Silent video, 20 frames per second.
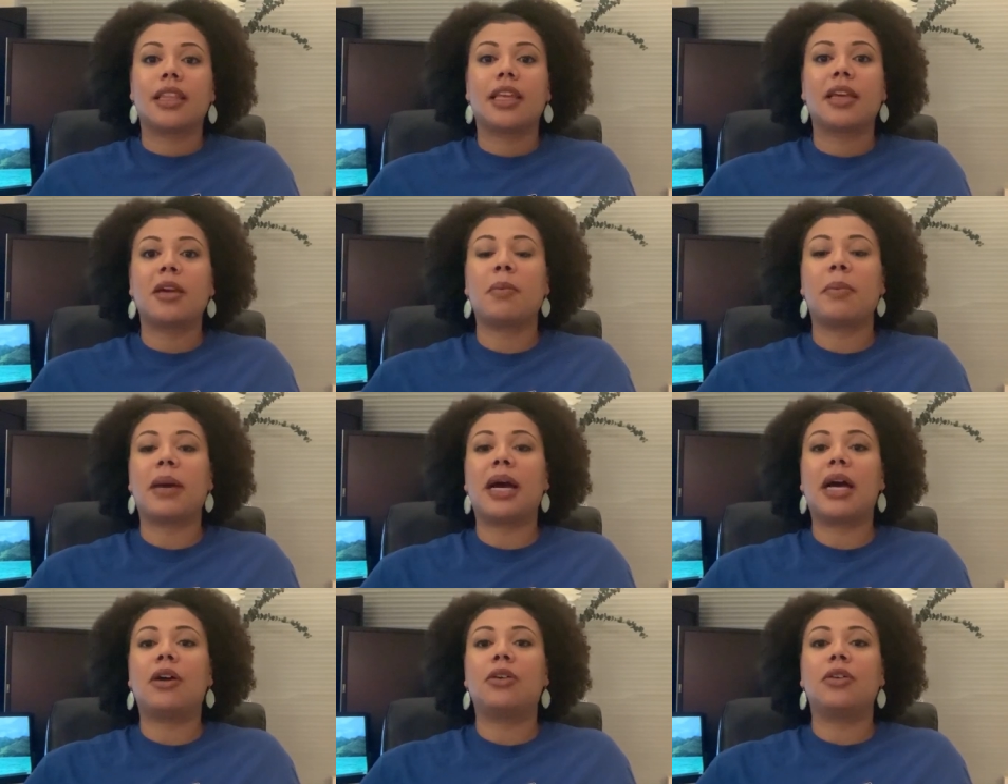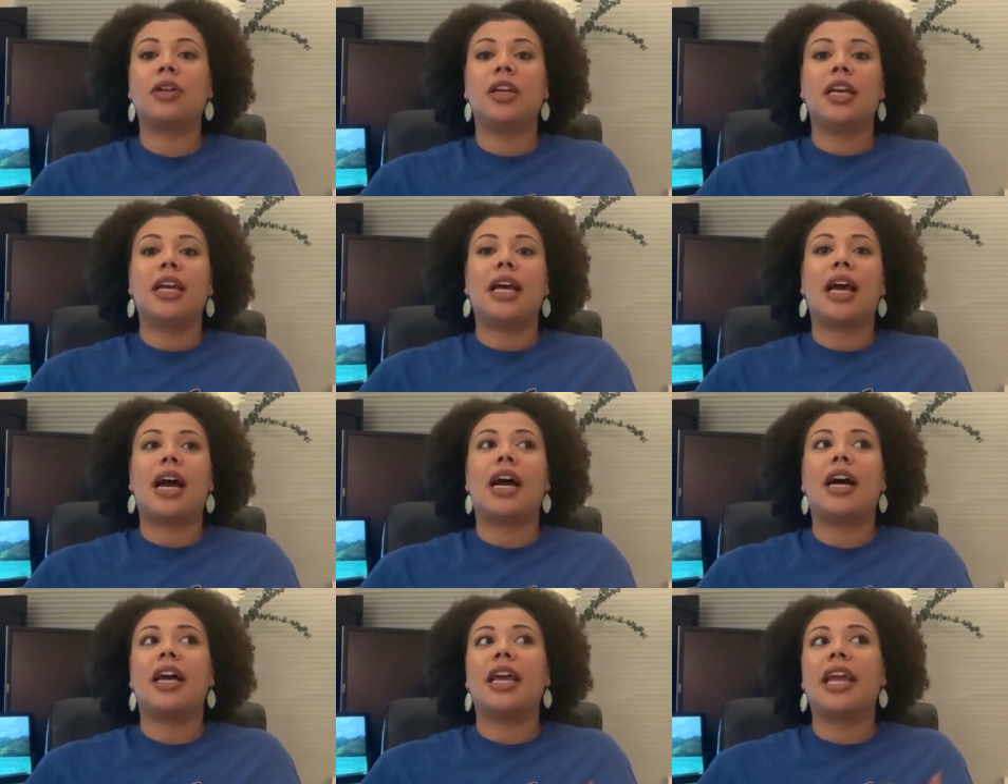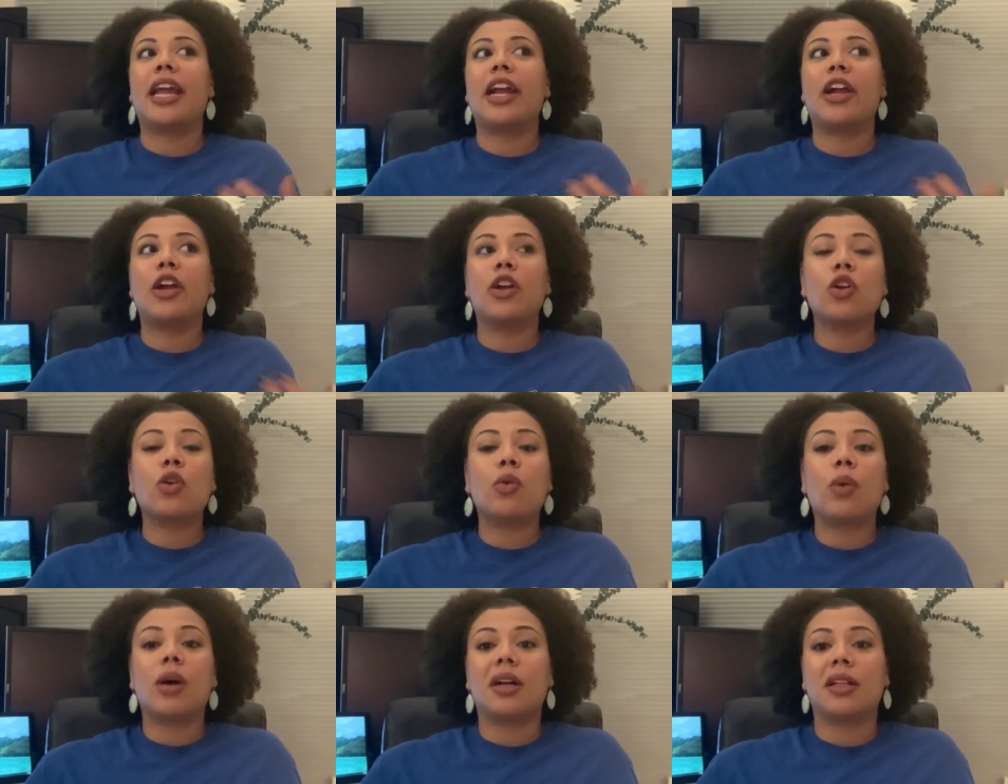Think about air
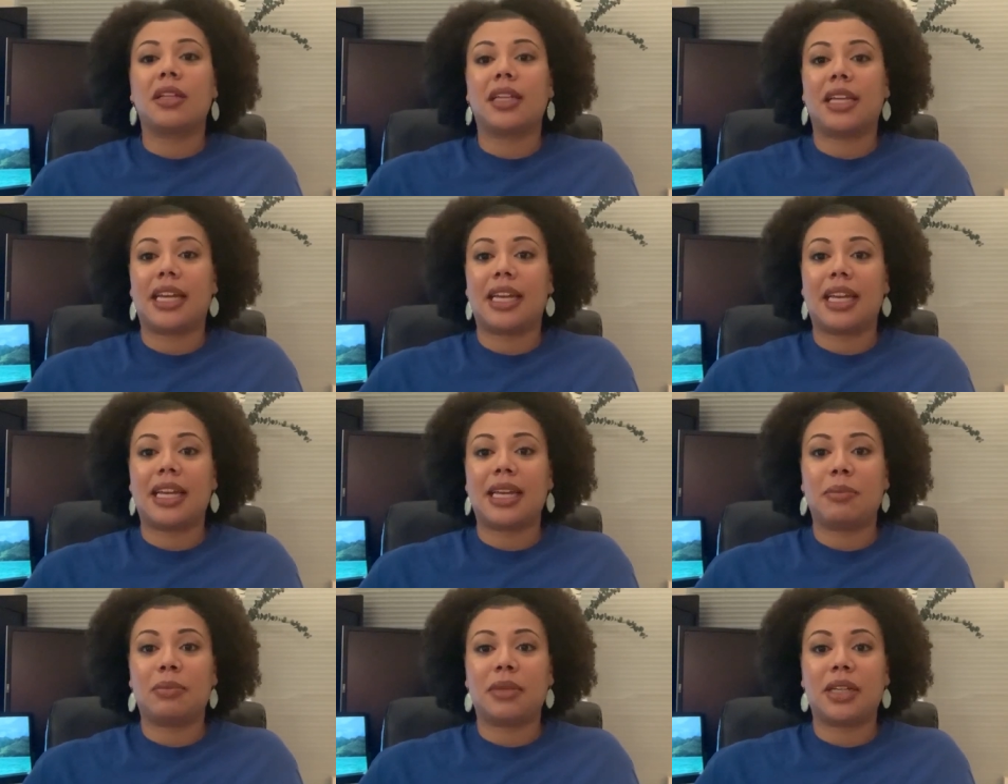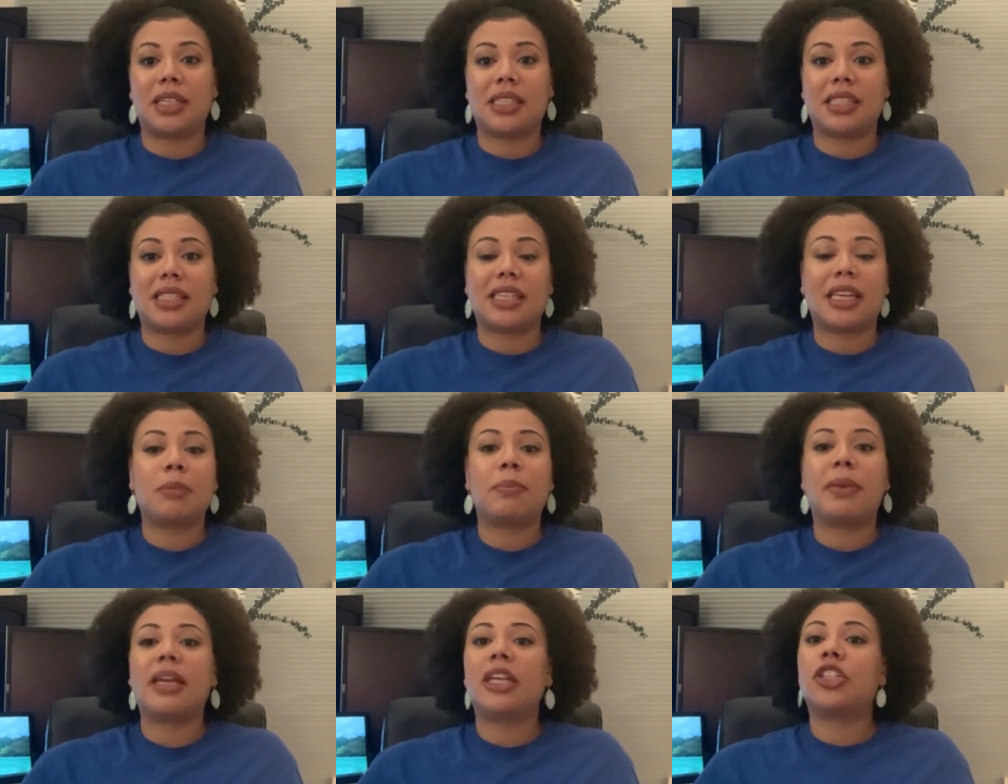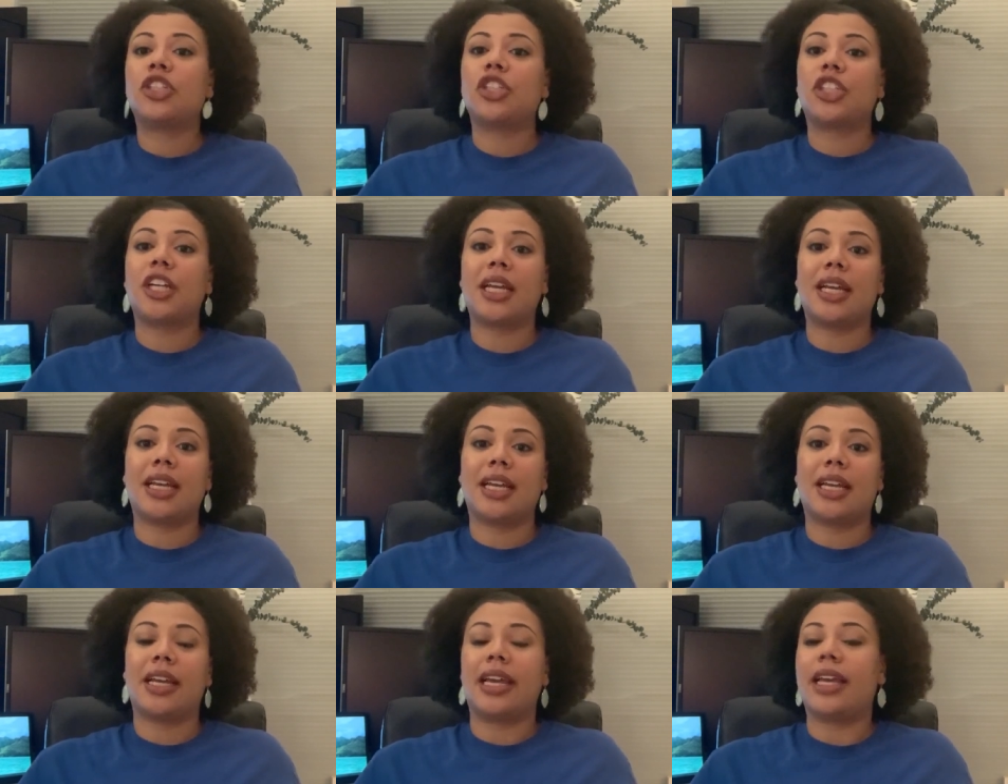quality in places like
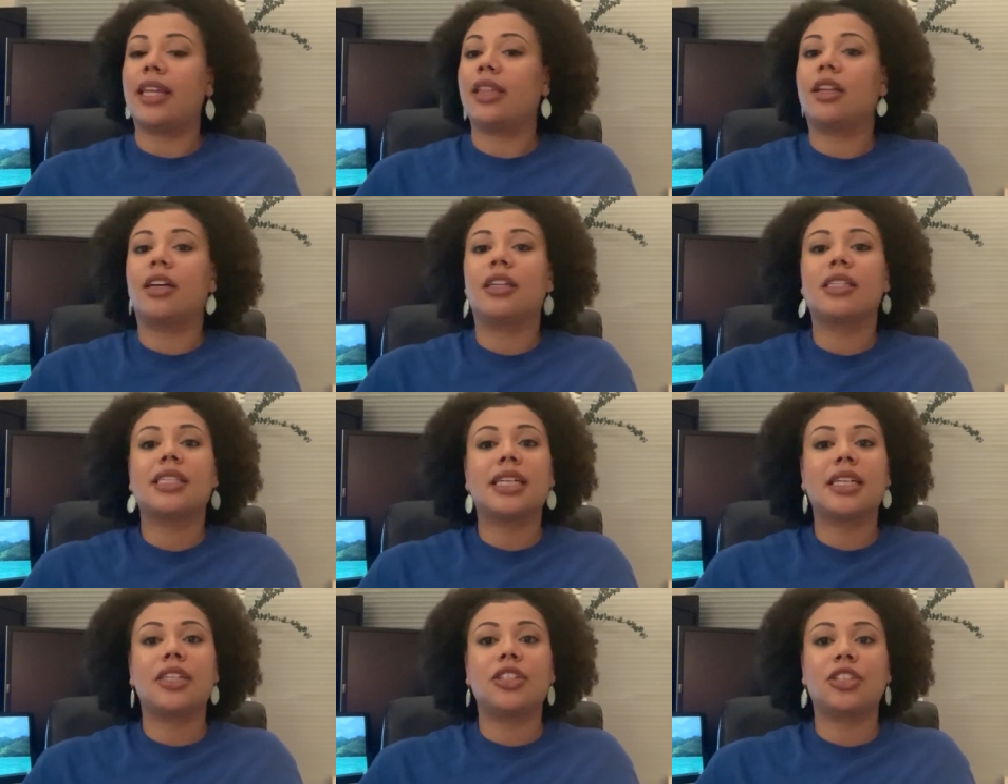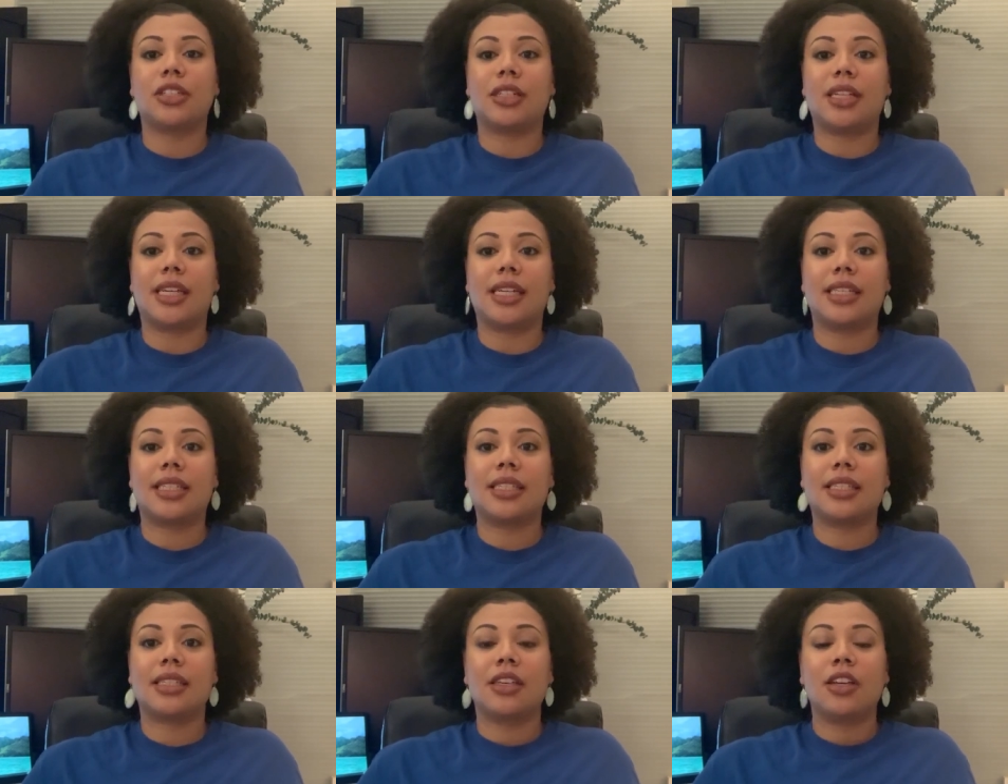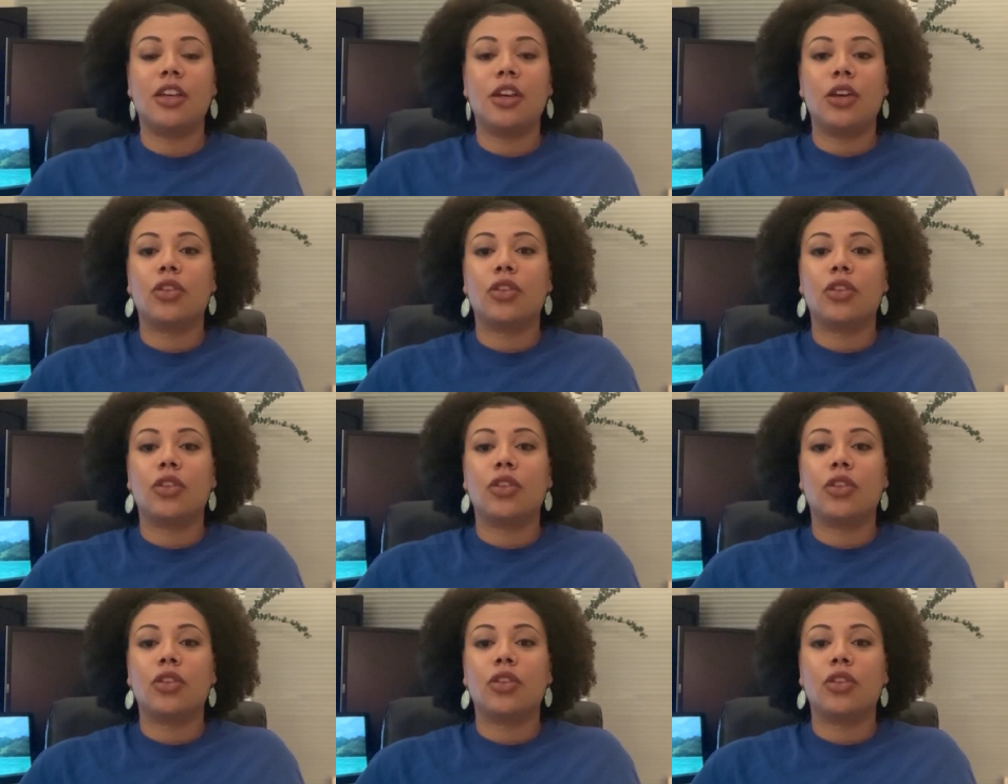Beijing and Los Angeles.